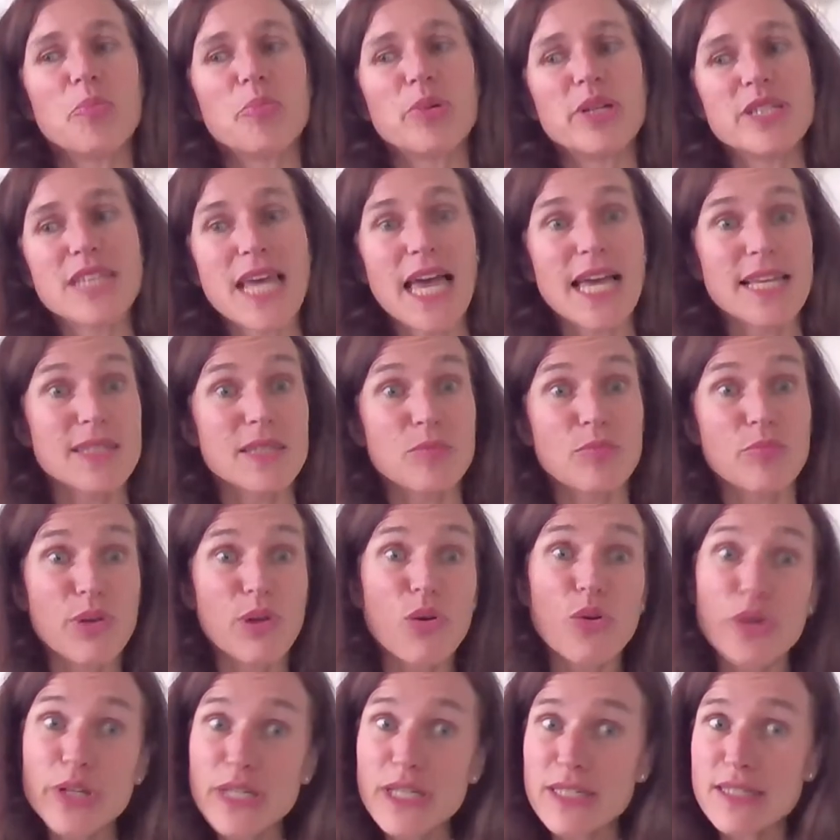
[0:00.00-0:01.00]
But as
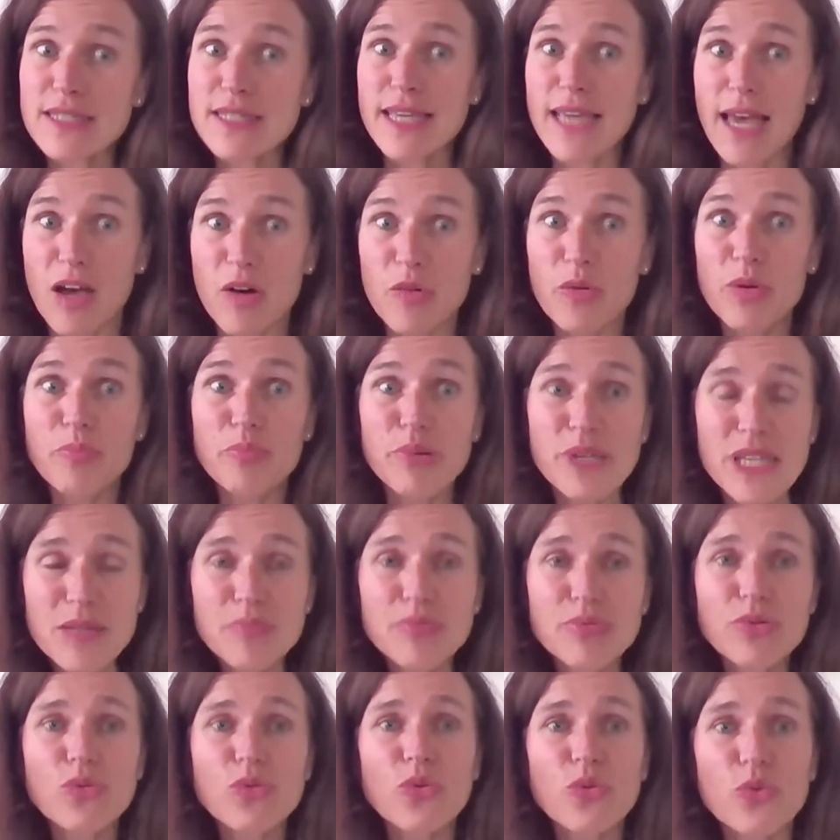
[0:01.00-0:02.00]
employees, our
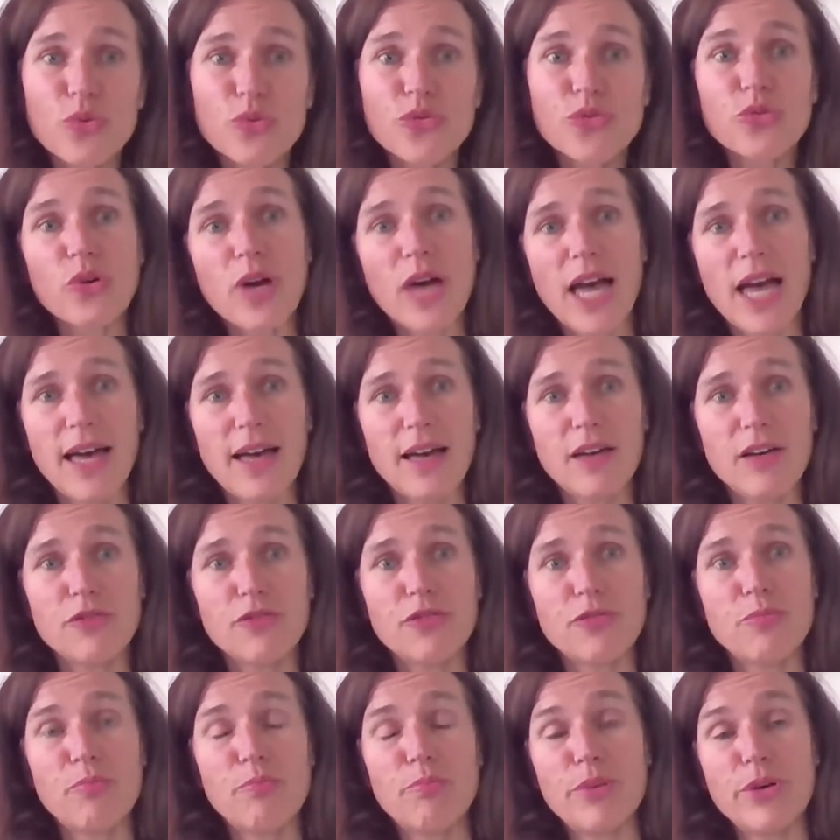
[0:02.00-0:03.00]
people also have
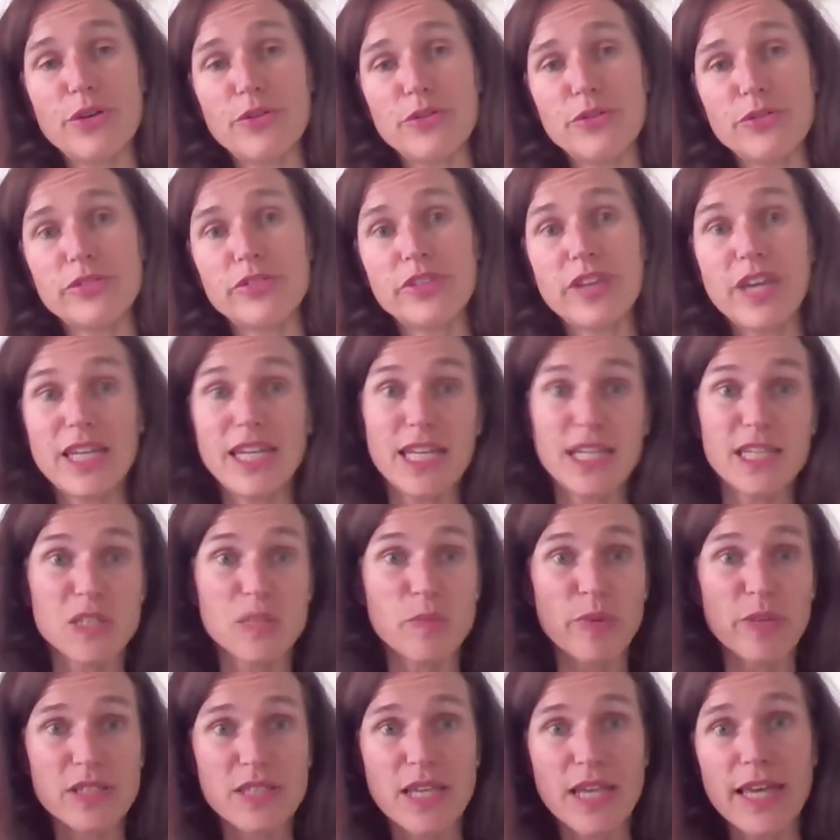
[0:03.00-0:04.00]
both an
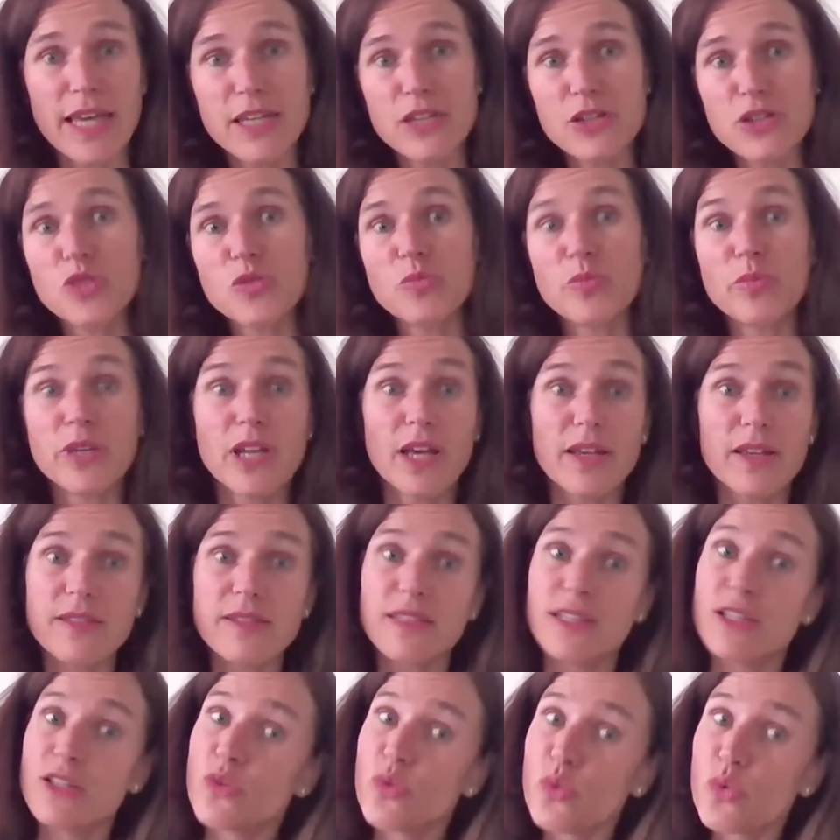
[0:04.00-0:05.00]
expectation, but I
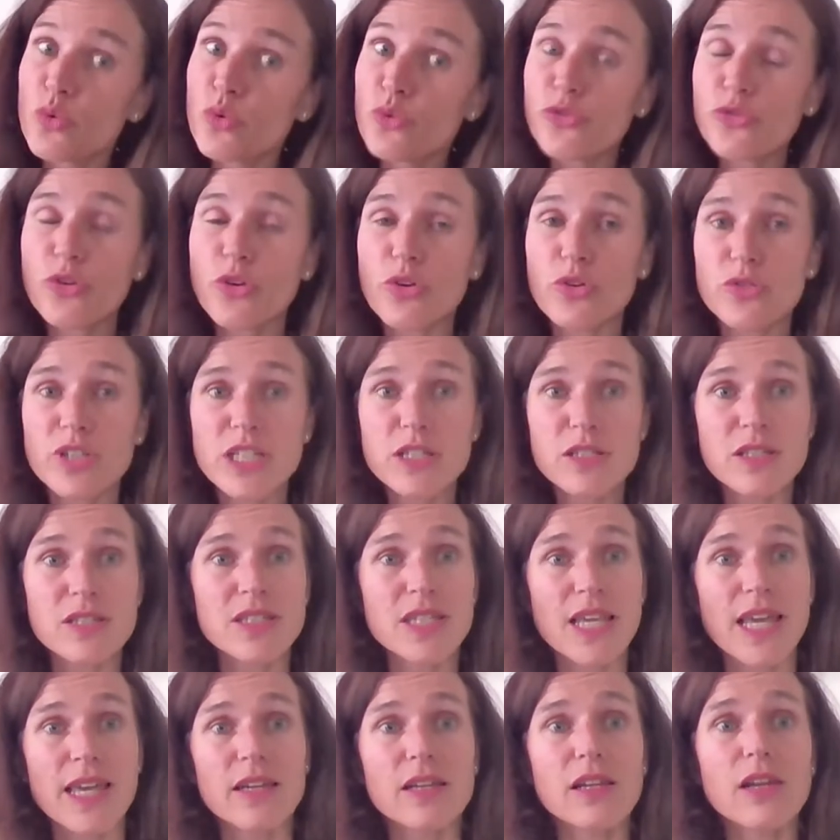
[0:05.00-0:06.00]
think also need to
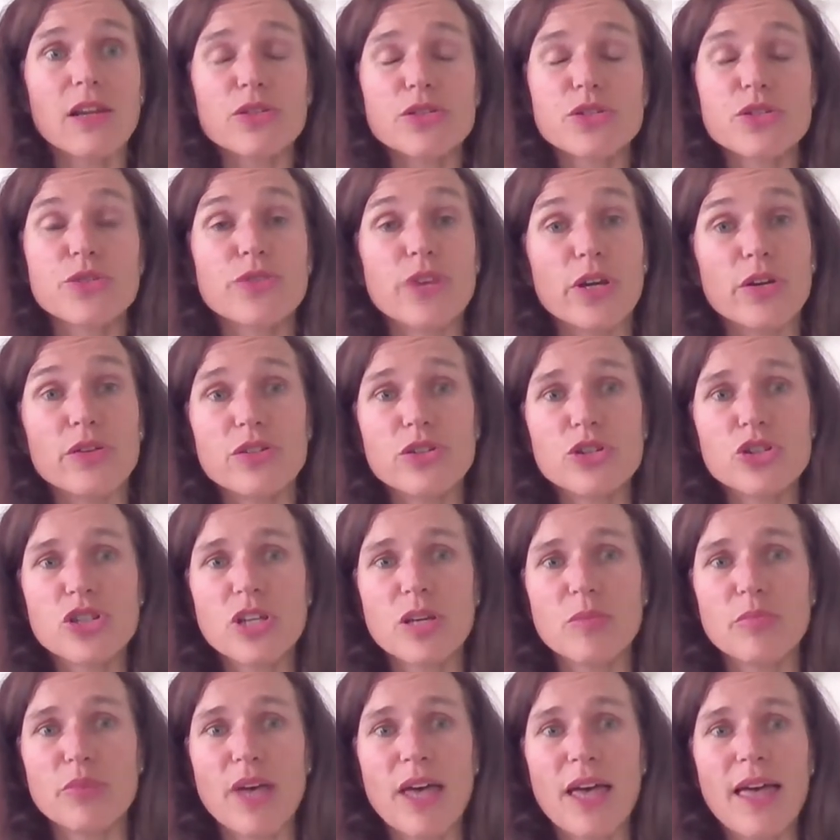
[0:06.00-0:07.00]
take a lot of
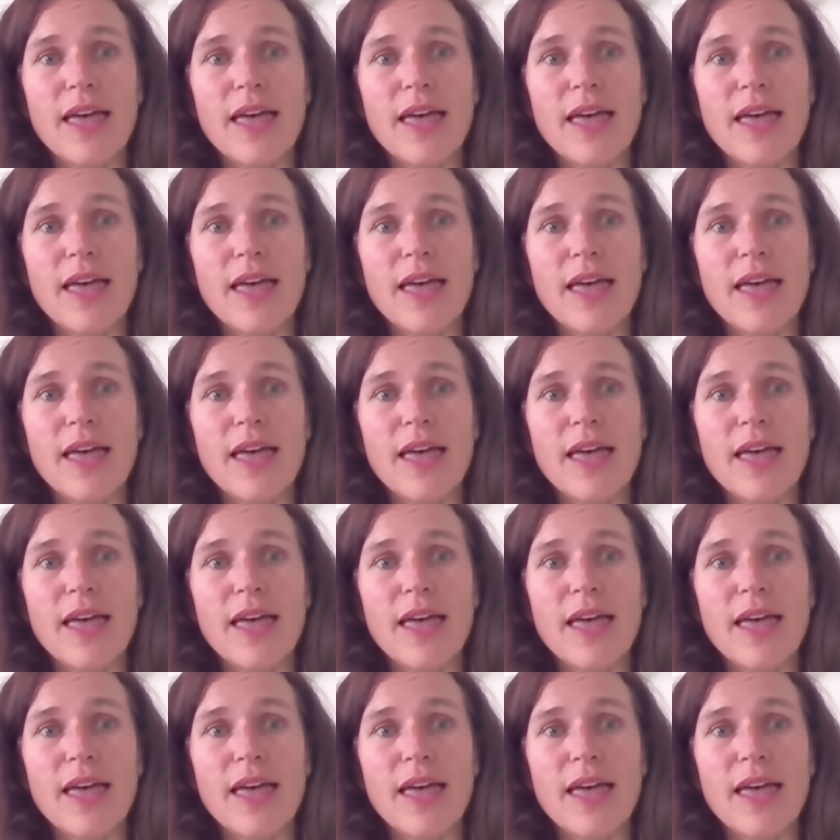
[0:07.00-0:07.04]
ownership